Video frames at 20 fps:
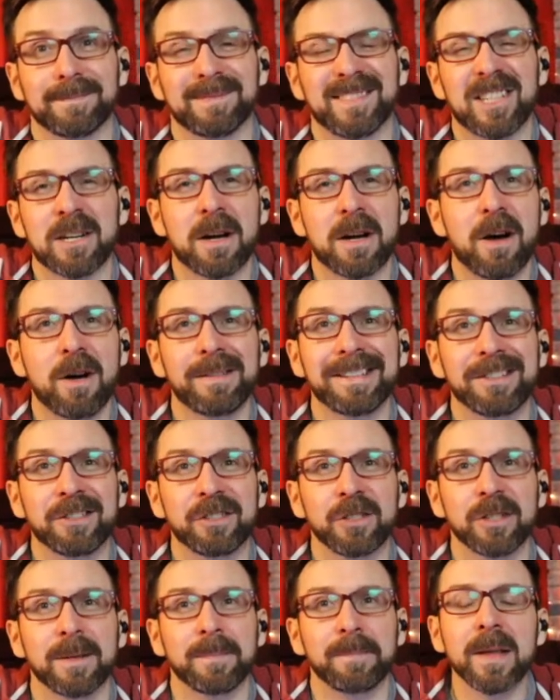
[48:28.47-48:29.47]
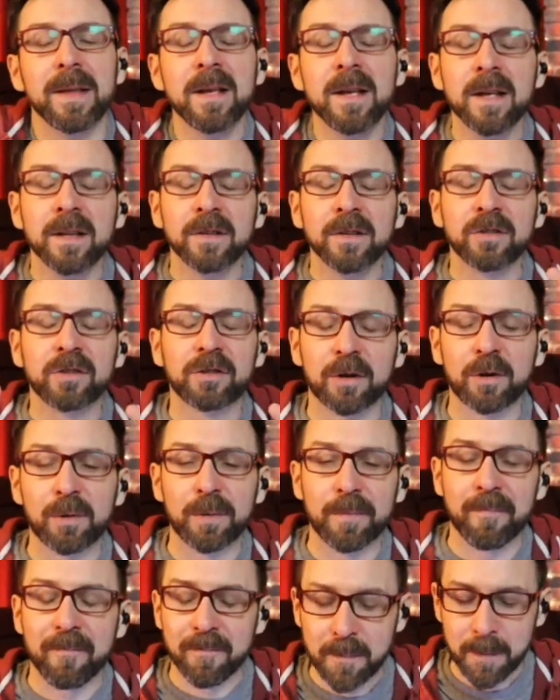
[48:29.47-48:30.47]
College. So,
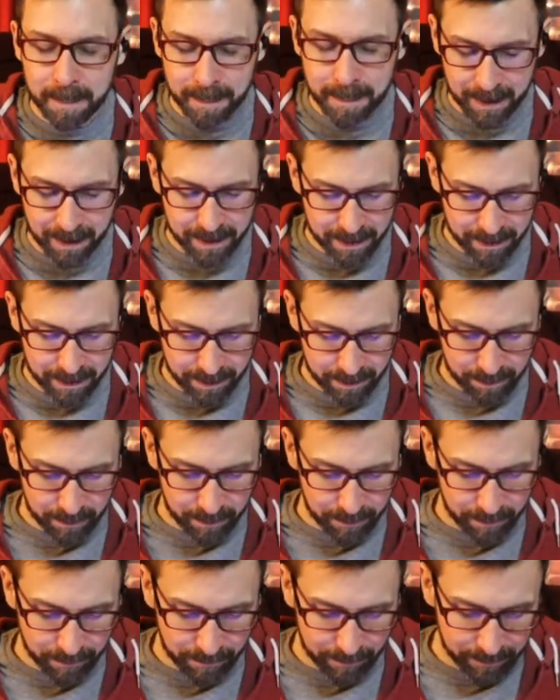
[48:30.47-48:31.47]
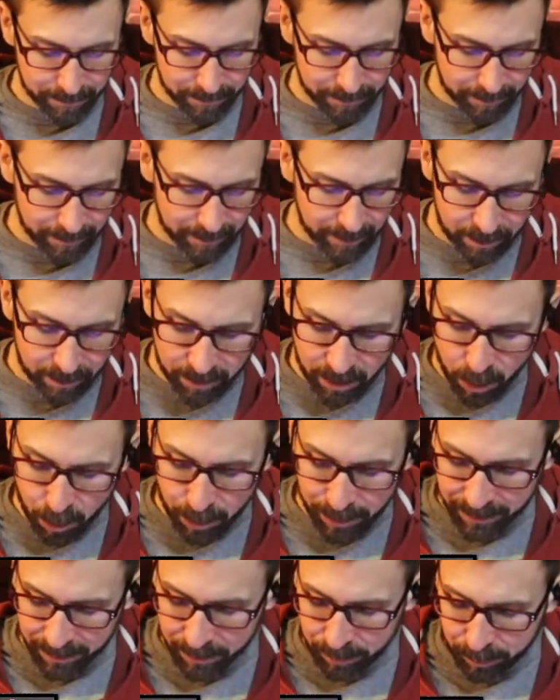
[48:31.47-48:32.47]
go into
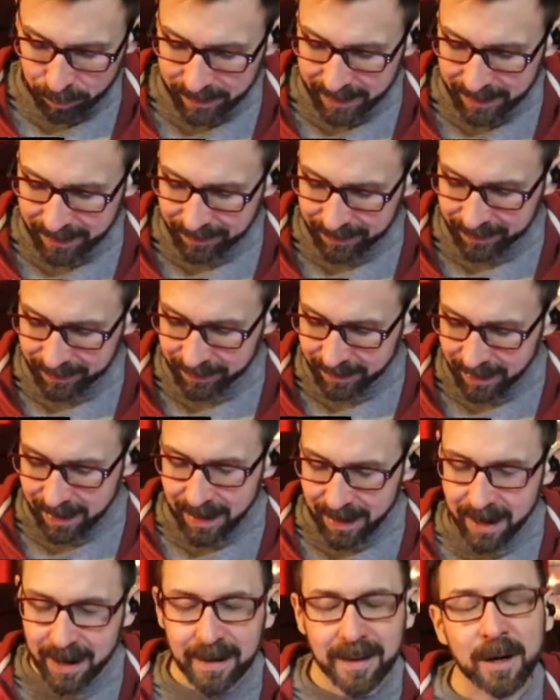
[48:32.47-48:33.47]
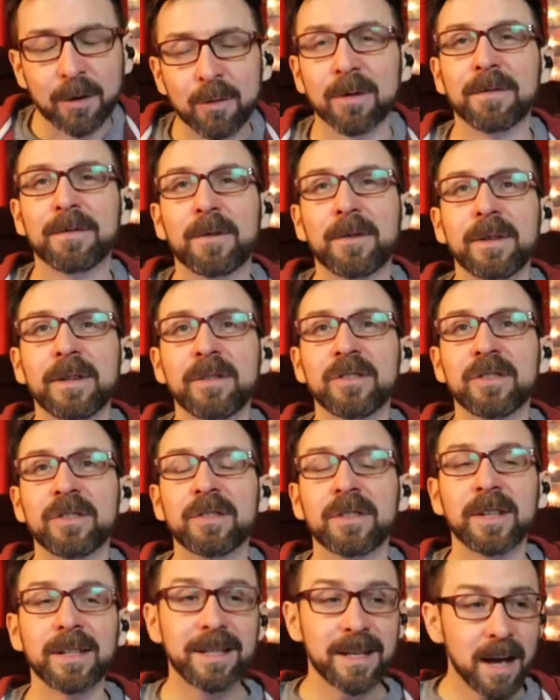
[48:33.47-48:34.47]
the place, and they were fully just
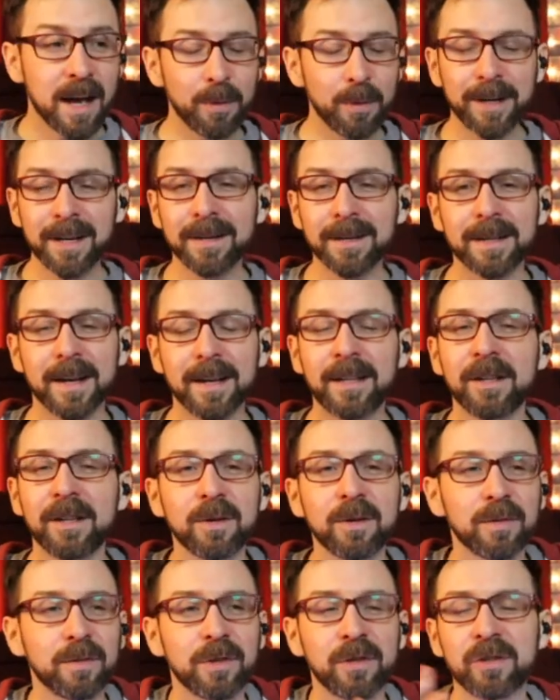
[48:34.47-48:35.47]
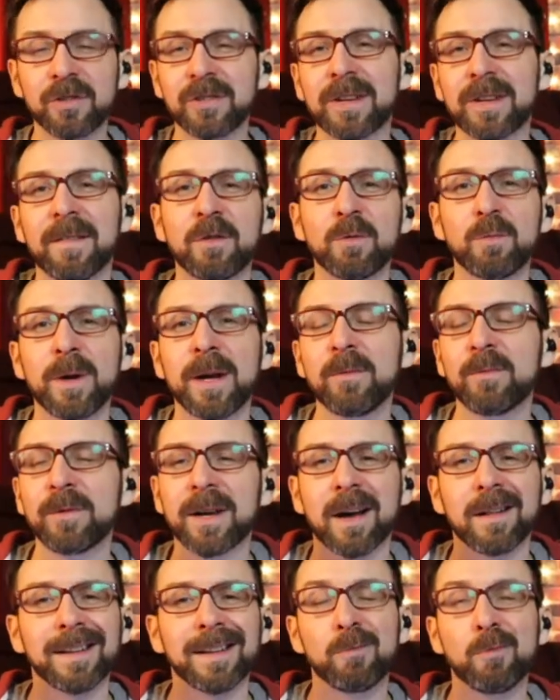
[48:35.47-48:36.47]
like, yeah, we can take you. You just have to wait. We got
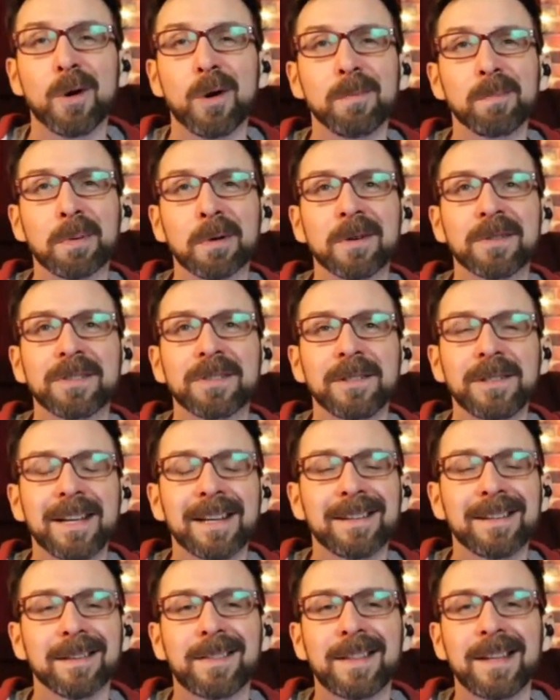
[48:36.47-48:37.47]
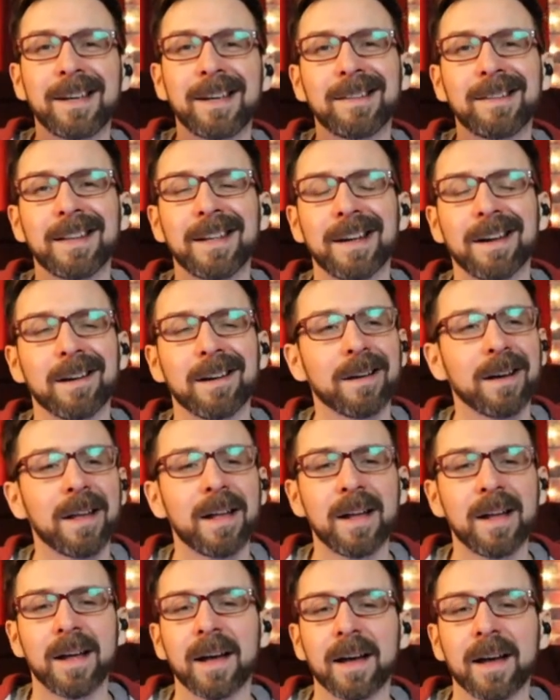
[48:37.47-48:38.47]
like one person getting a thing in there.
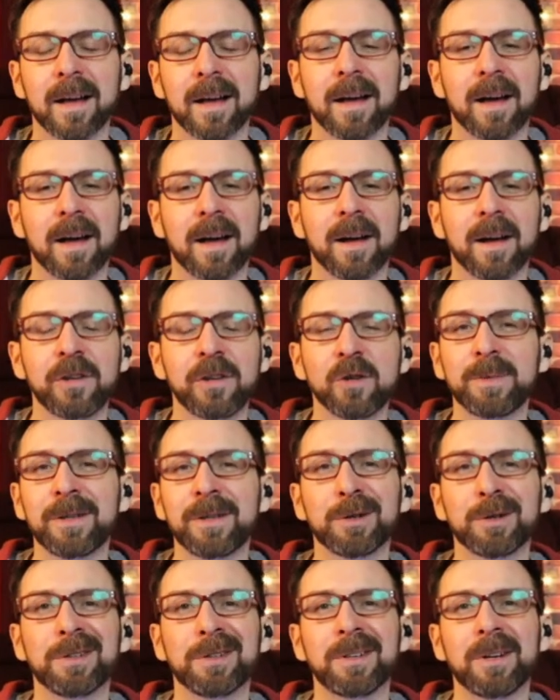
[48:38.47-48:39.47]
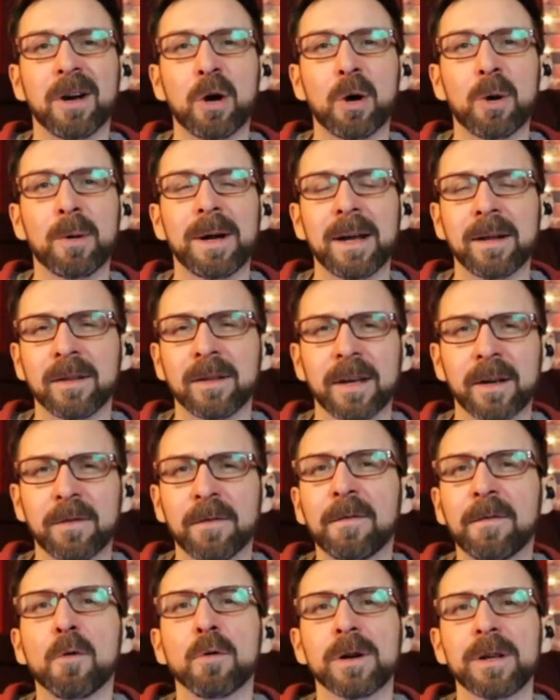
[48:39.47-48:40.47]
You'll be good to go in like
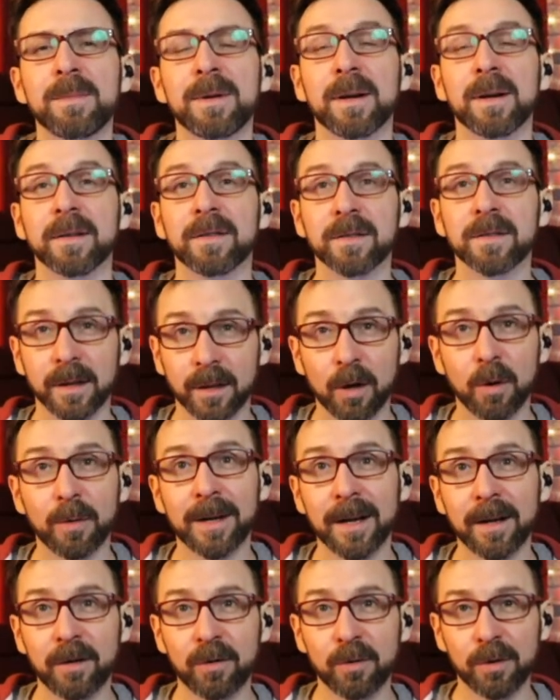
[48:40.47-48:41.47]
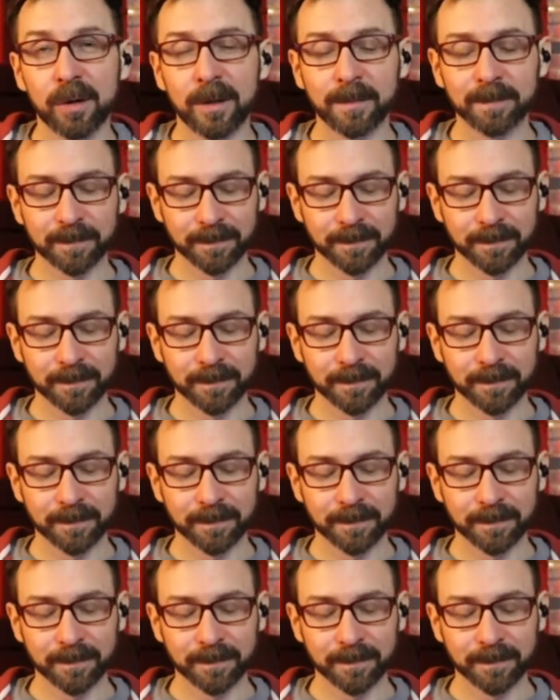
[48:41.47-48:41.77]
40 minutes. Like, okay, cool.